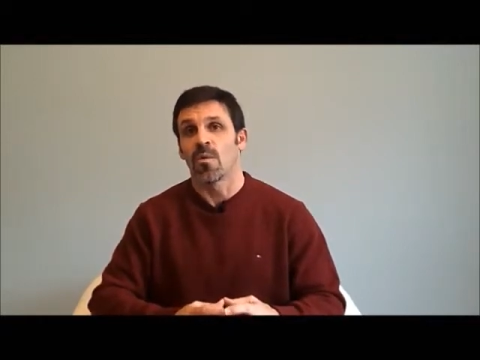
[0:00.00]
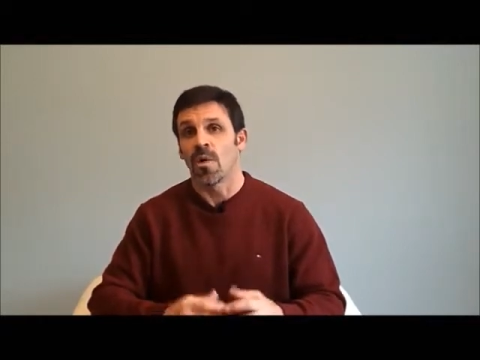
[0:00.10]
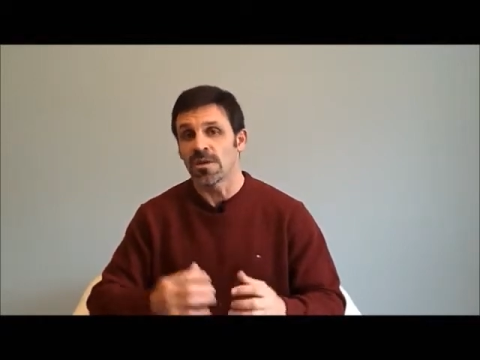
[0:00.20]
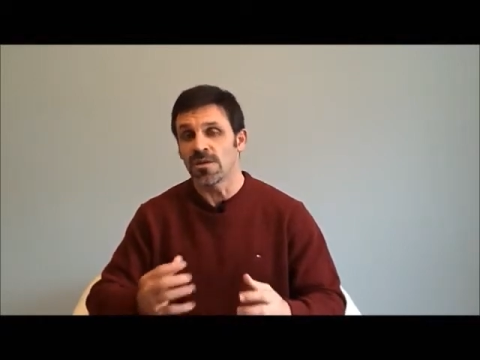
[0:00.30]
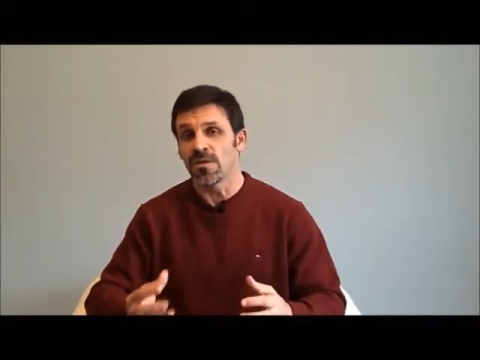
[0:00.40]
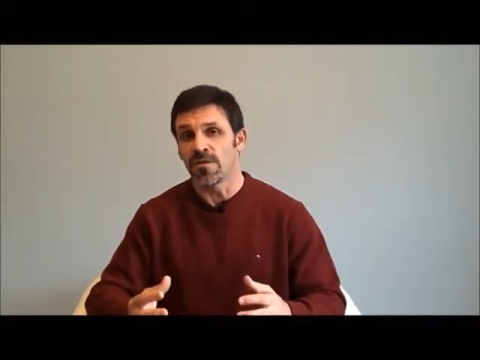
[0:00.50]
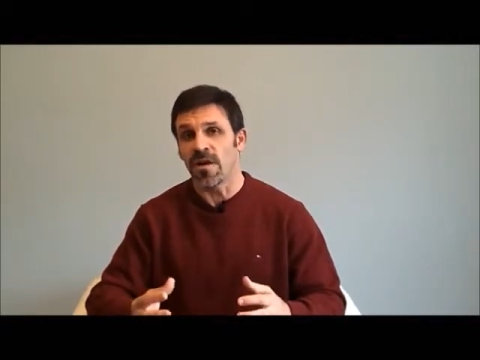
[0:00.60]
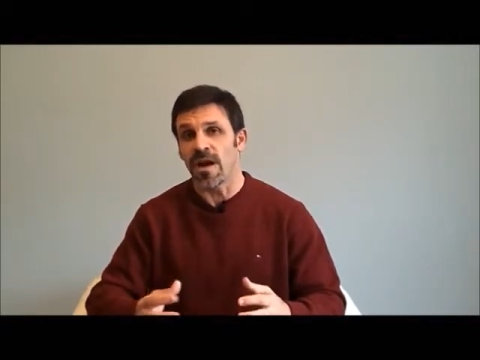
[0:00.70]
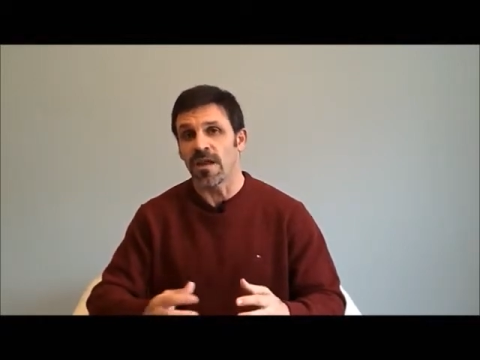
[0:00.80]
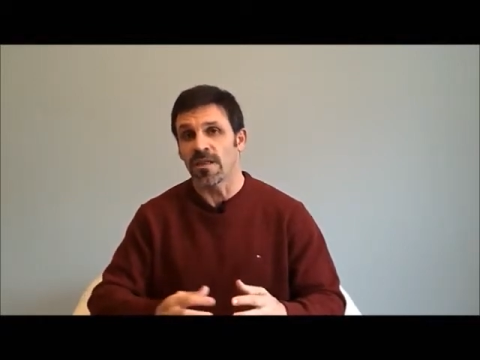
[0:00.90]
Once you
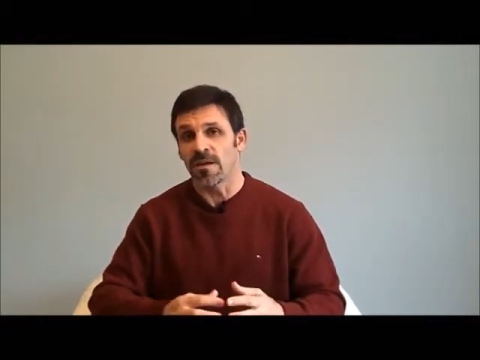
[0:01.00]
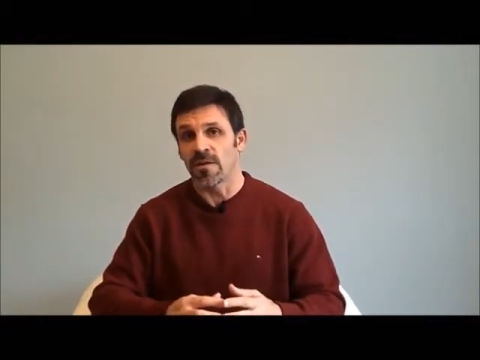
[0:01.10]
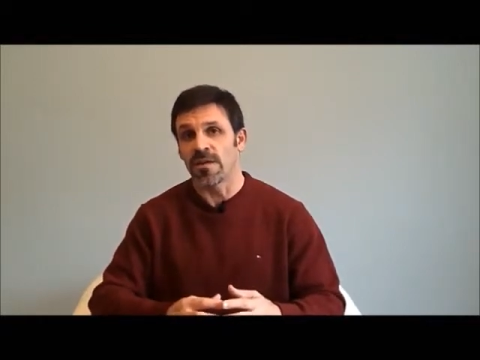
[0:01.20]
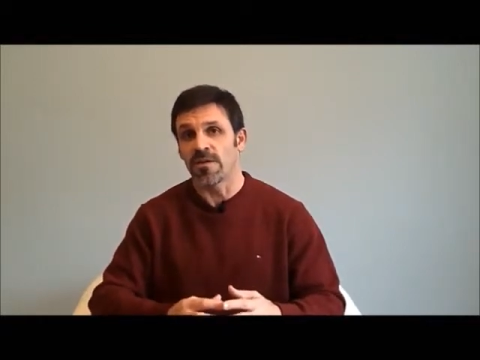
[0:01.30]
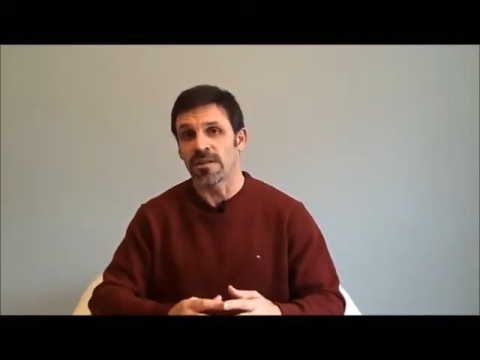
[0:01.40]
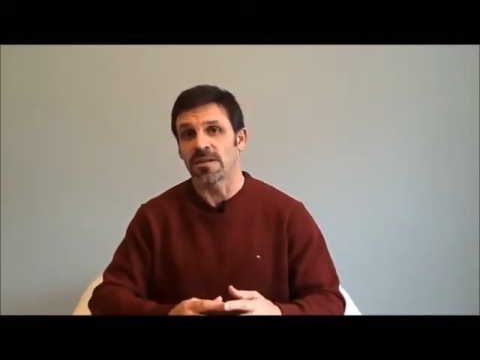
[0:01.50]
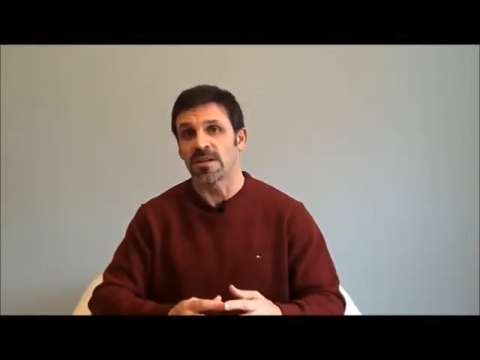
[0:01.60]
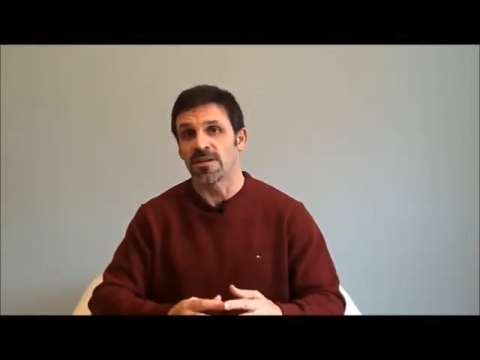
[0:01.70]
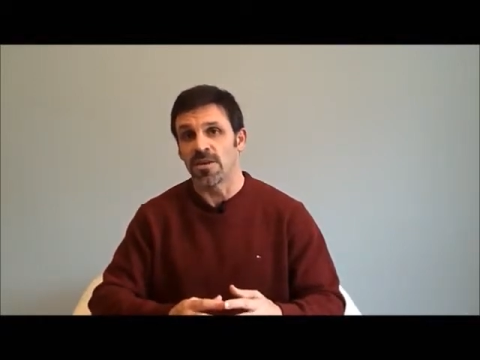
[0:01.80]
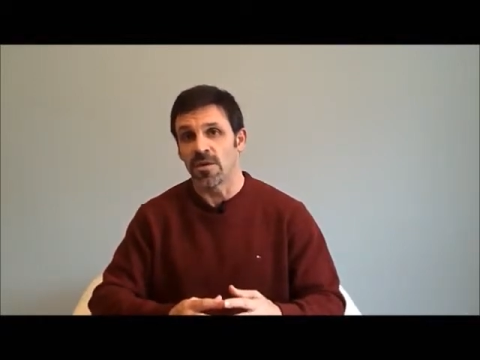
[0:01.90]
file the grievance
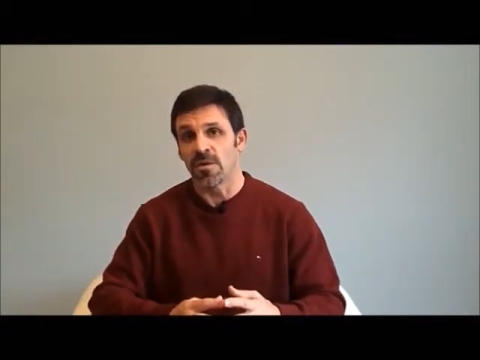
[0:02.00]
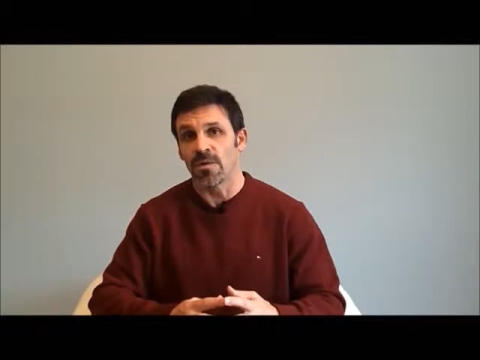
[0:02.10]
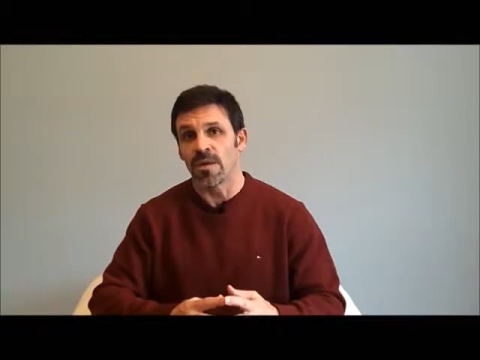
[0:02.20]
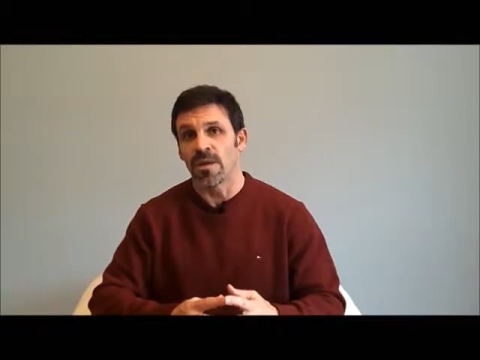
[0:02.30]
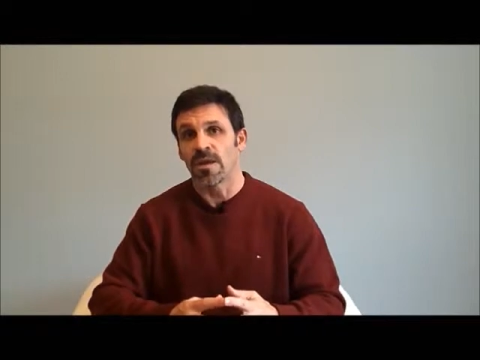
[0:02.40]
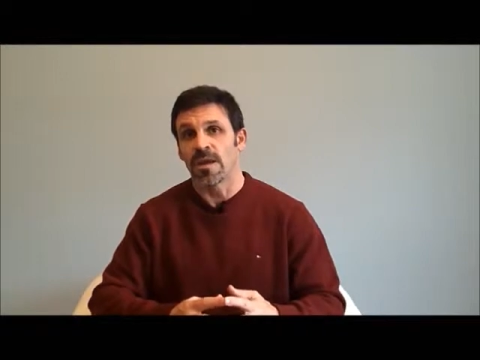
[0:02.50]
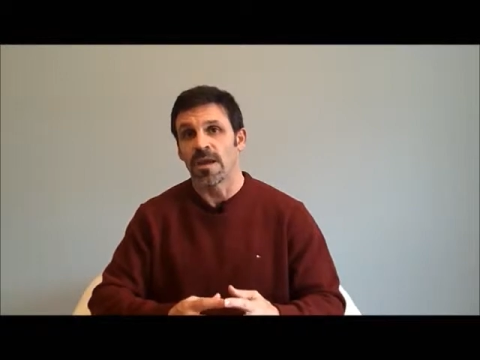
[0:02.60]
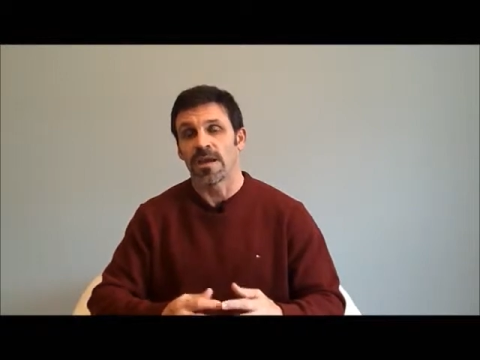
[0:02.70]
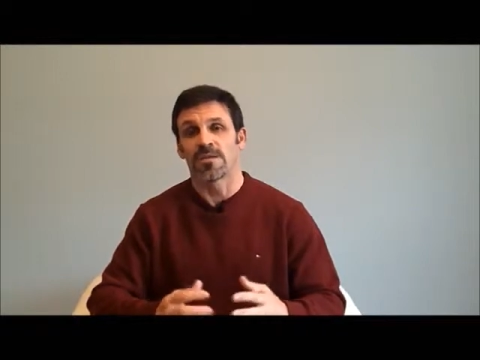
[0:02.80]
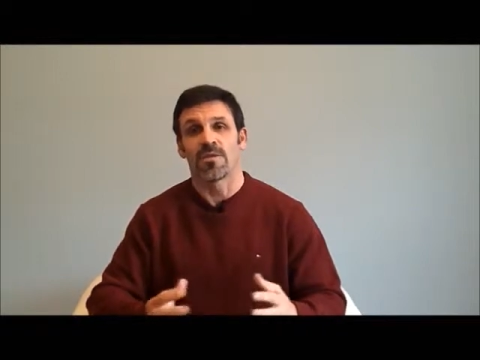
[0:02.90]
in June,
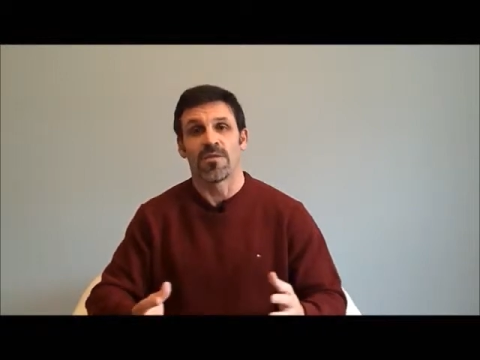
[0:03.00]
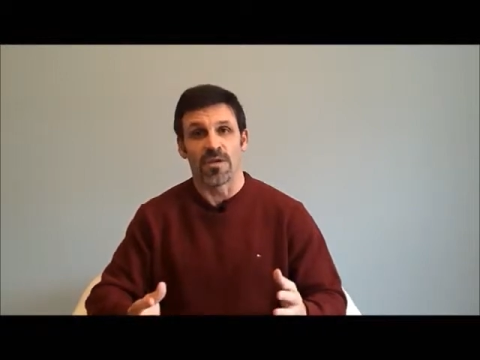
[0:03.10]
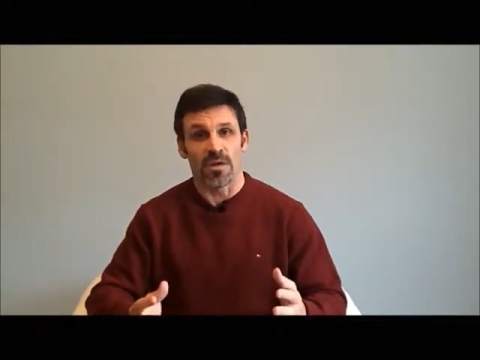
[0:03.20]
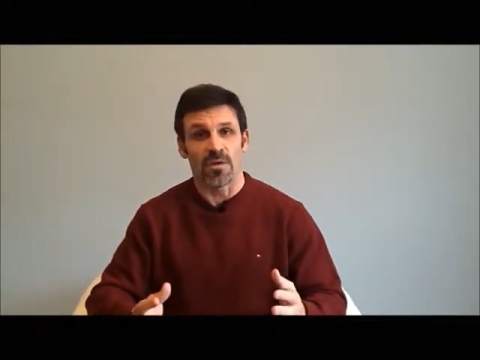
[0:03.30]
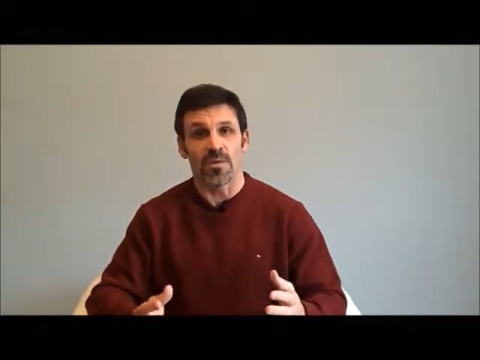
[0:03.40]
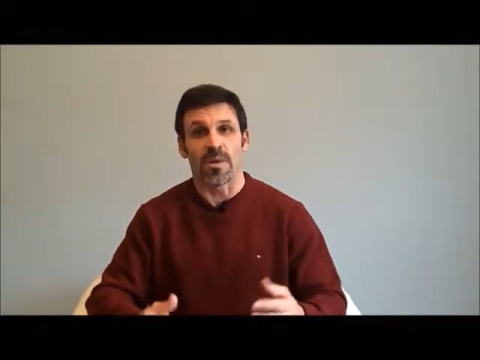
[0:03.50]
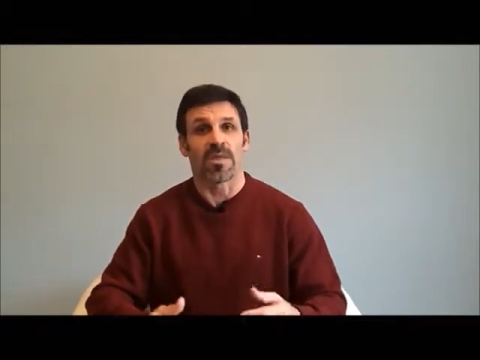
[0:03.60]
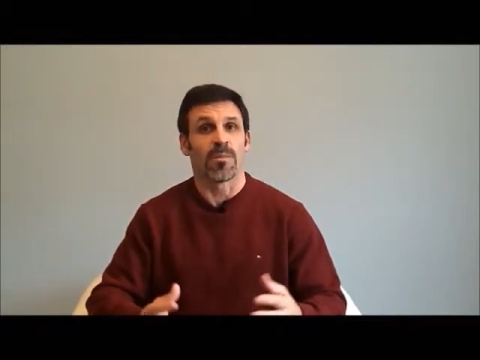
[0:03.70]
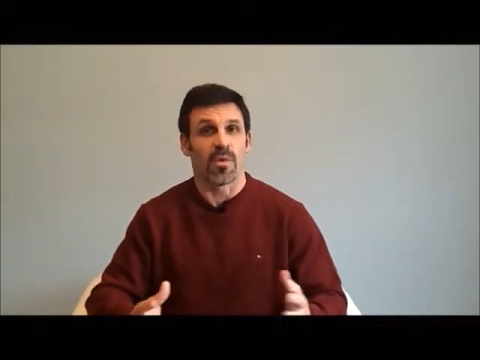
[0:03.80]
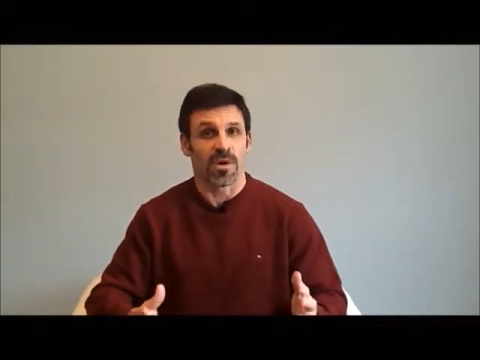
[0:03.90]
it's reviewed
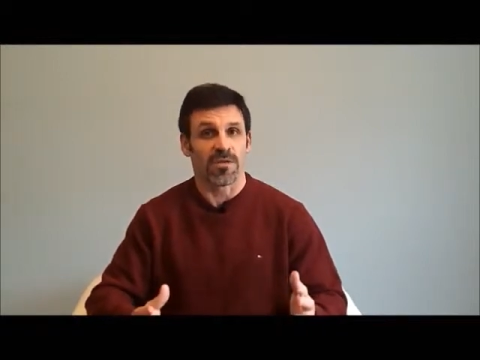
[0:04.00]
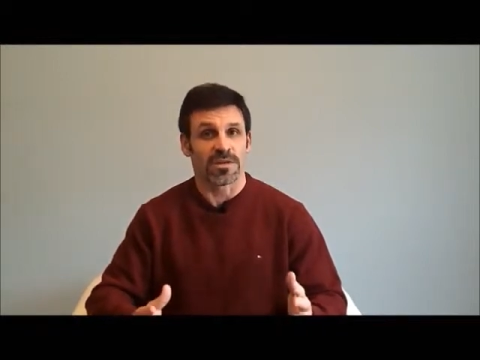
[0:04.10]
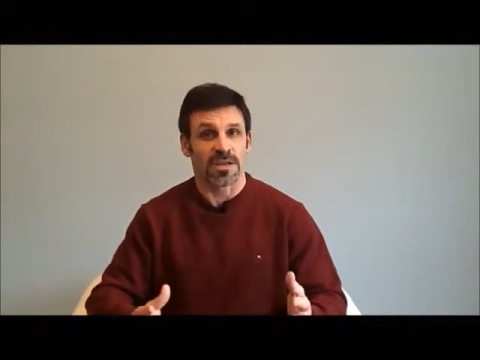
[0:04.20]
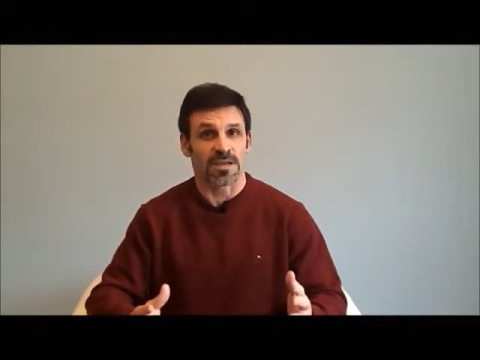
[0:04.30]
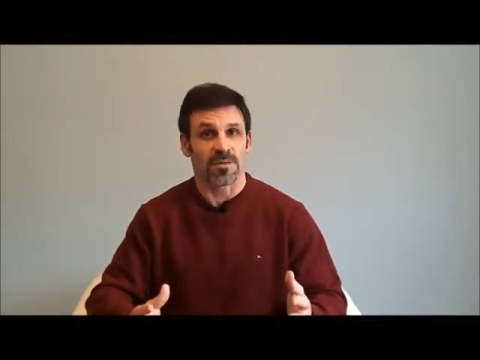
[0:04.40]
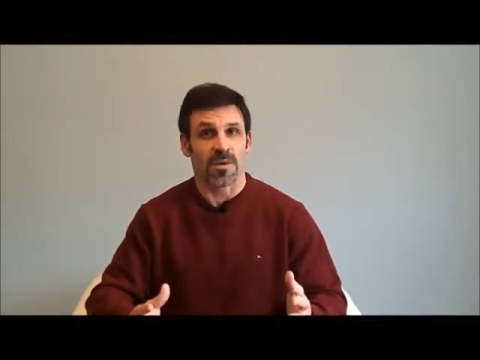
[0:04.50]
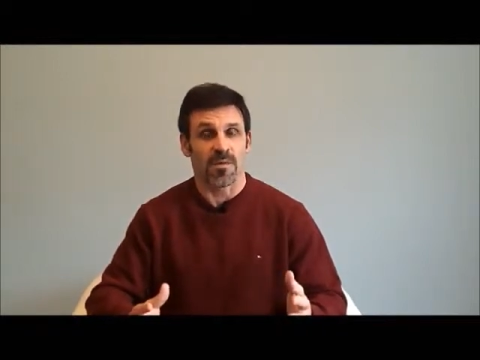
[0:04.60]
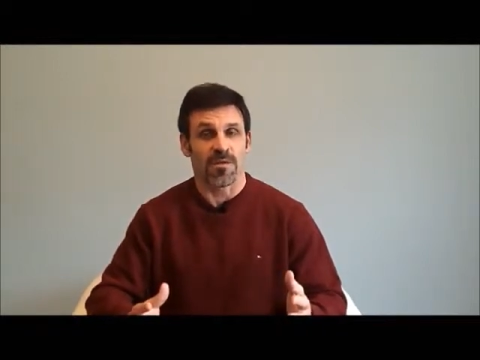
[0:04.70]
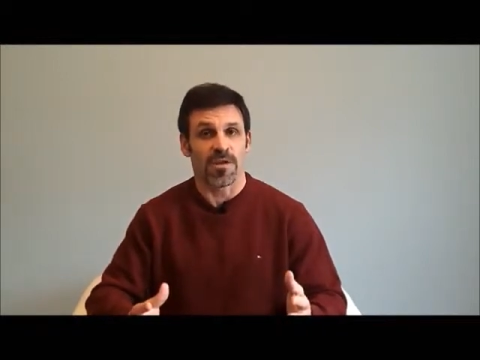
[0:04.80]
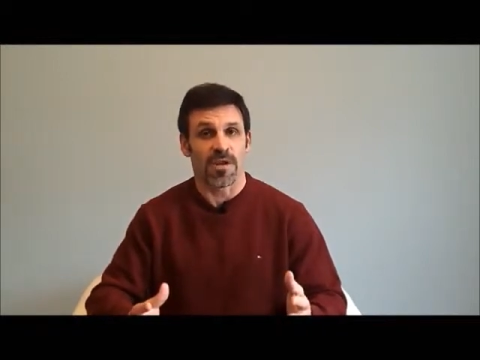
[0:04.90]
by the Board of
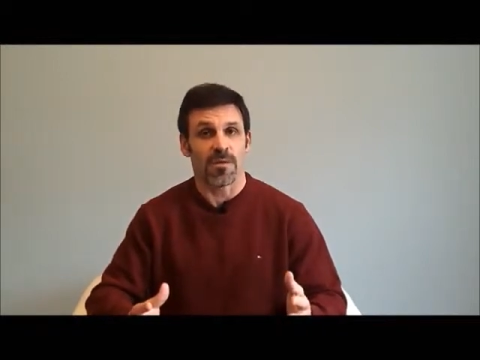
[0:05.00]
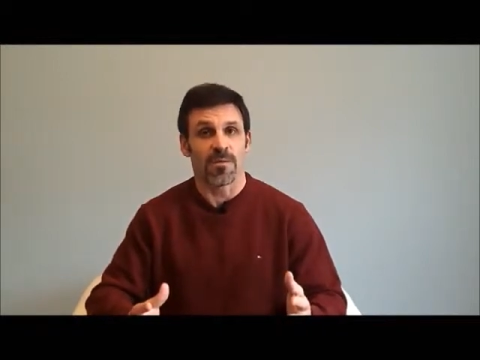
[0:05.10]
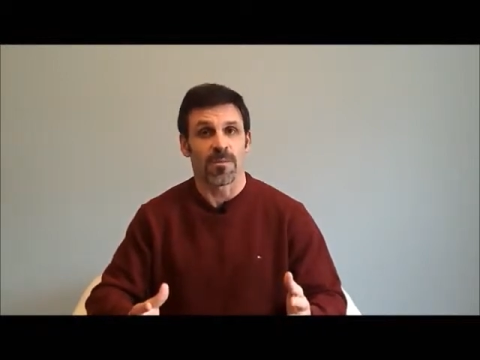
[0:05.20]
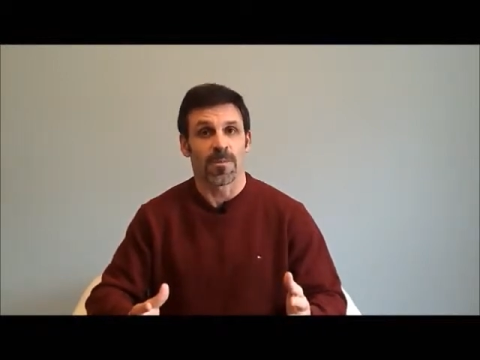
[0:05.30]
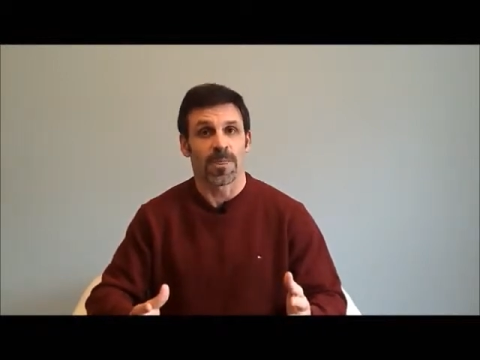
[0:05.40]
Assessment and Review,